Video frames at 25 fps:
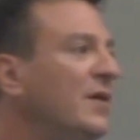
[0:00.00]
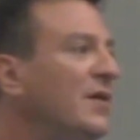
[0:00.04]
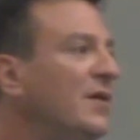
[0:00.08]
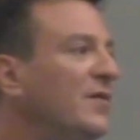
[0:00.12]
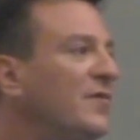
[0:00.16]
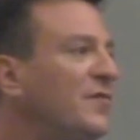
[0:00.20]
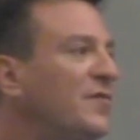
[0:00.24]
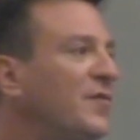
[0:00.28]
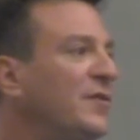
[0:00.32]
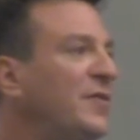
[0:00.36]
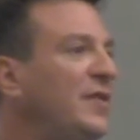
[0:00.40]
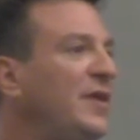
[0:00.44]

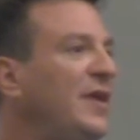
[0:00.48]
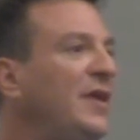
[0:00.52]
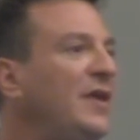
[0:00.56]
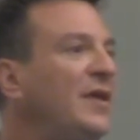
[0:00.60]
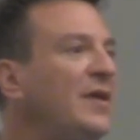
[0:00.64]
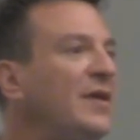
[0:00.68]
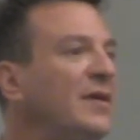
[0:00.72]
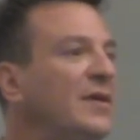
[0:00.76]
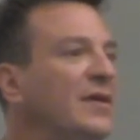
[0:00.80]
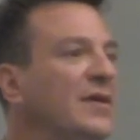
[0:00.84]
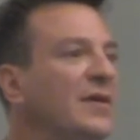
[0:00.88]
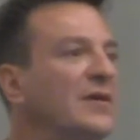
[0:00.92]
for
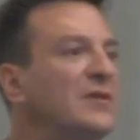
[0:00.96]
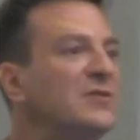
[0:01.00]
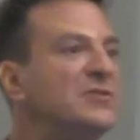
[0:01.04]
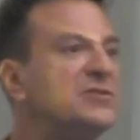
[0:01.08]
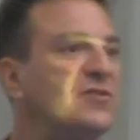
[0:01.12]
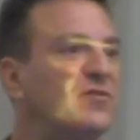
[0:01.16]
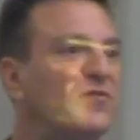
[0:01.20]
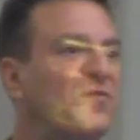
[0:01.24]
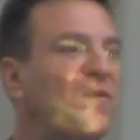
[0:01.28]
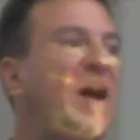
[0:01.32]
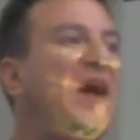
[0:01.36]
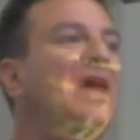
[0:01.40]
the
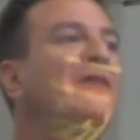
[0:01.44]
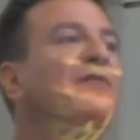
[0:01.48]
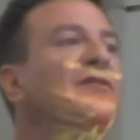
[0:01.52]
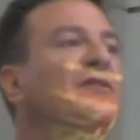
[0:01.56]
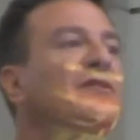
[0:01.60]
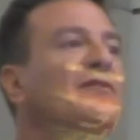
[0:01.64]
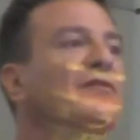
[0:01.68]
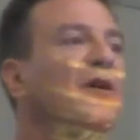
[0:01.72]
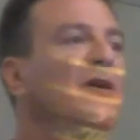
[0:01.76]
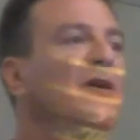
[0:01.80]
survival of our